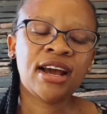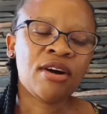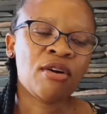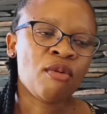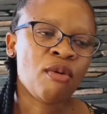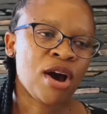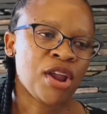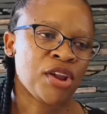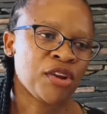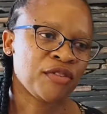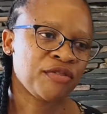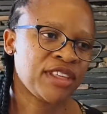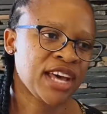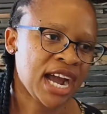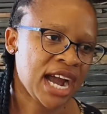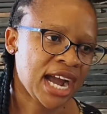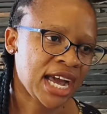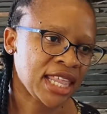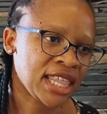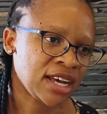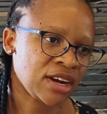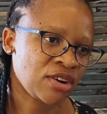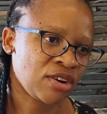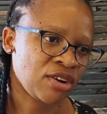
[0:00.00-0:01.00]
One of the
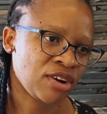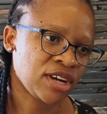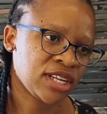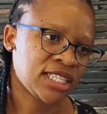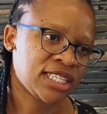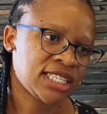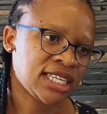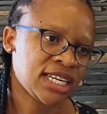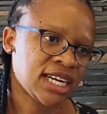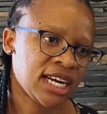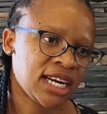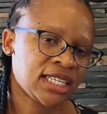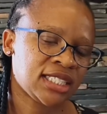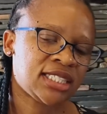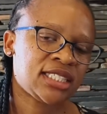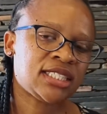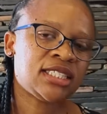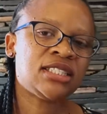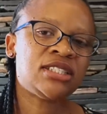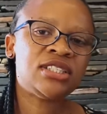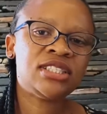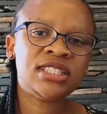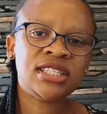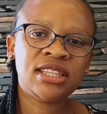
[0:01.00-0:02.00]
other contracts,
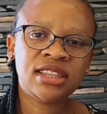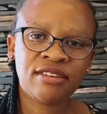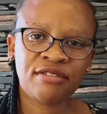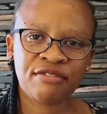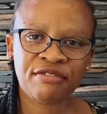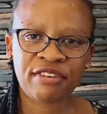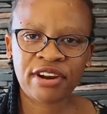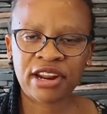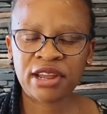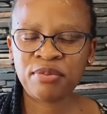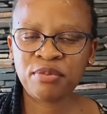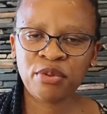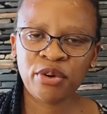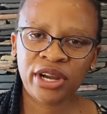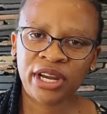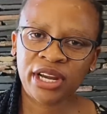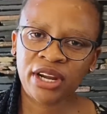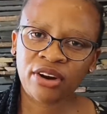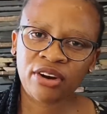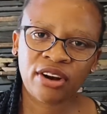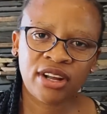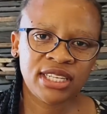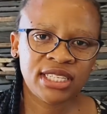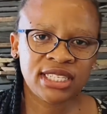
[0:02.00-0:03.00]
it's the framework
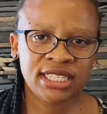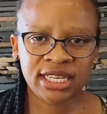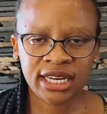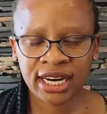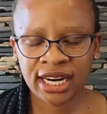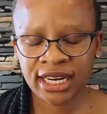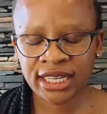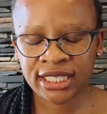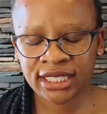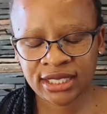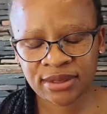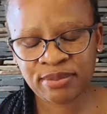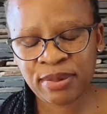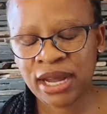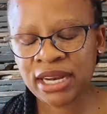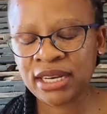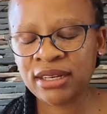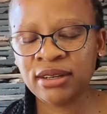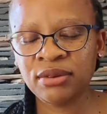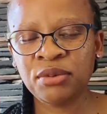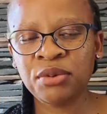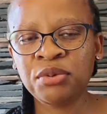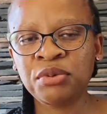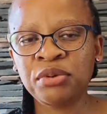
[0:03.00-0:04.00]
contract, but
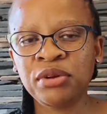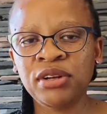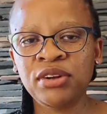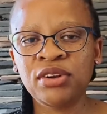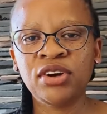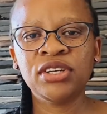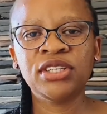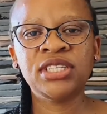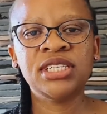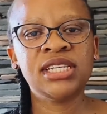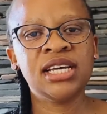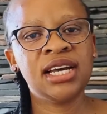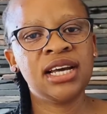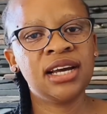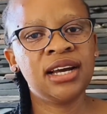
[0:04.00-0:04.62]
we will not